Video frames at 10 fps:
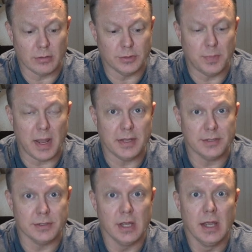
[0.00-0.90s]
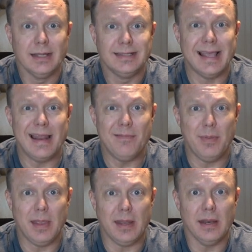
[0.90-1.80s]
space
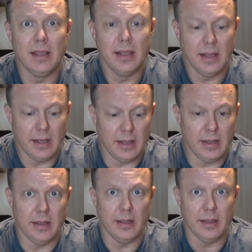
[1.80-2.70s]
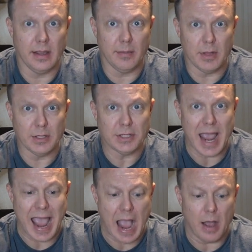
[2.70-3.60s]
10-bit image
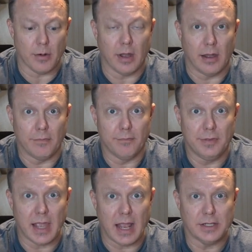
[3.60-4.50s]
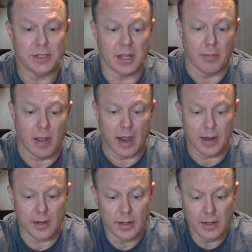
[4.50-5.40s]
out of the HDMI,
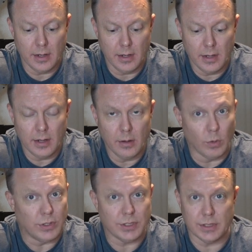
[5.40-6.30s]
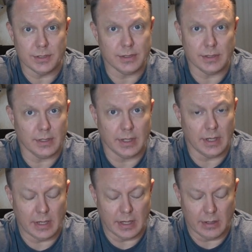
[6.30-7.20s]
which
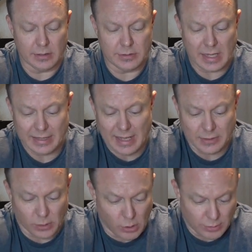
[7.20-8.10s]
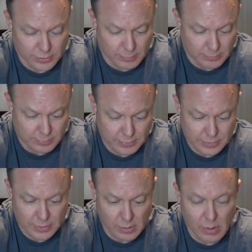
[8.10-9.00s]
that's awesome.
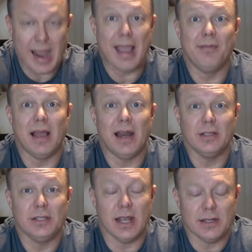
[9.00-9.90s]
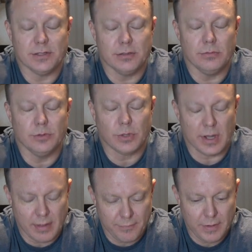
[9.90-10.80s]
So I have not had a chance to try
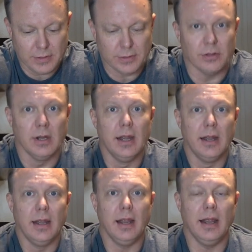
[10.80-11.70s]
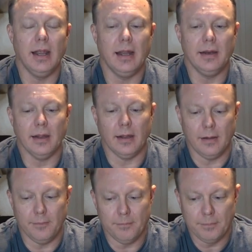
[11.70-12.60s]
that feature, and
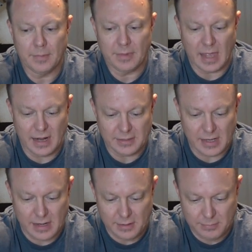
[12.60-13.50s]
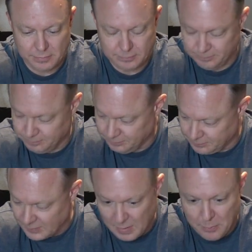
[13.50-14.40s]
that is a
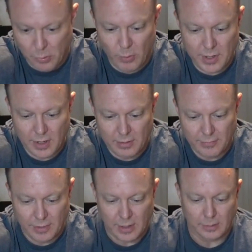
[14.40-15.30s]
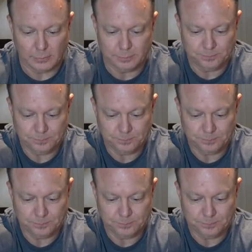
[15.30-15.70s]
point of